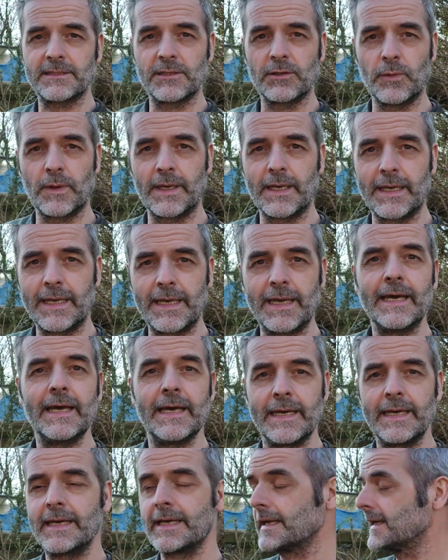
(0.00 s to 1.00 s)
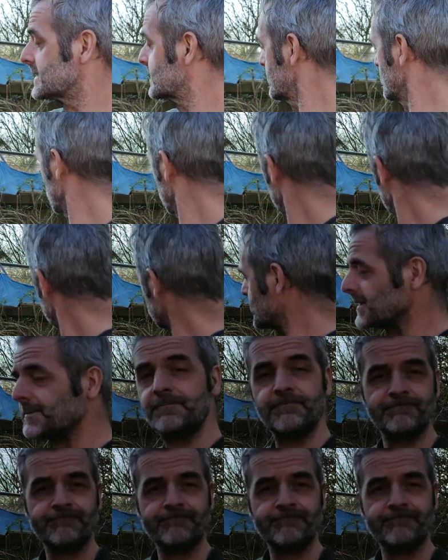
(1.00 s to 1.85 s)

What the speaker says: you when I get some more work done.